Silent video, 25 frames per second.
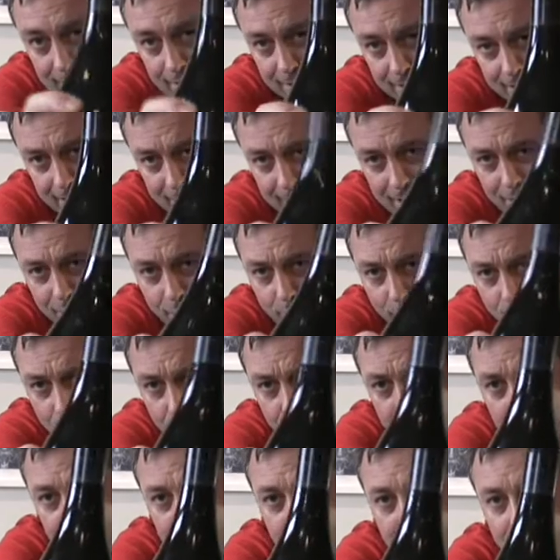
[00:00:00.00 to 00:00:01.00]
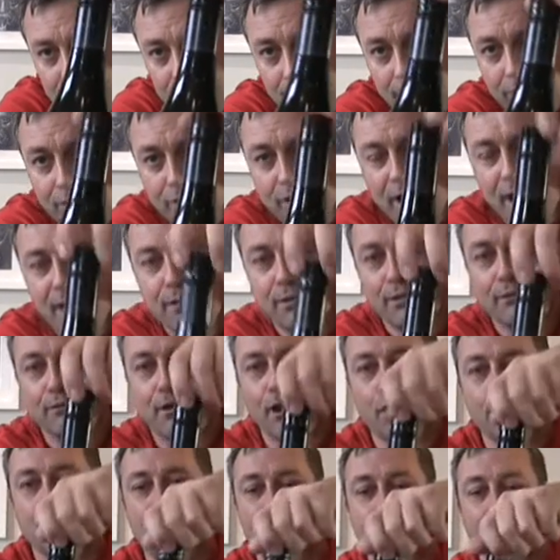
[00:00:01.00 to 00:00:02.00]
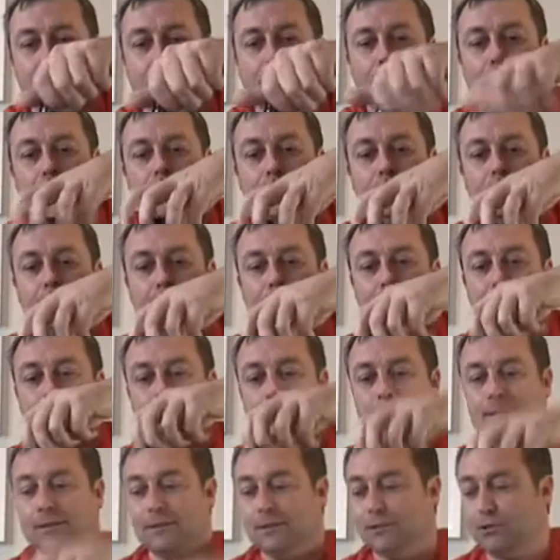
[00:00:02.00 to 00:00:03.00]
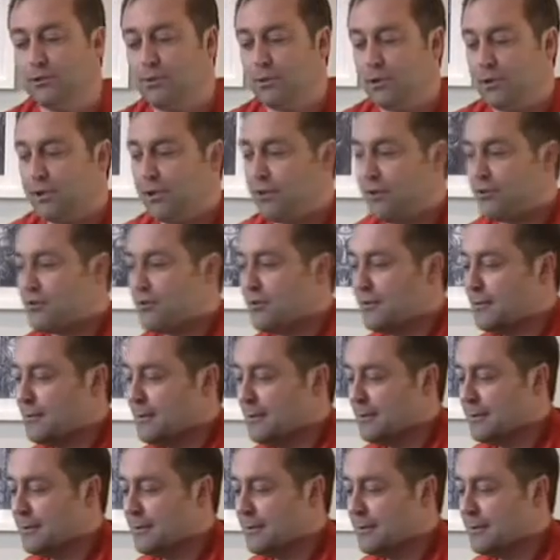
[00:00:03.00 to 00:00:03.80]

yeah, the sound of romance. That's what it is.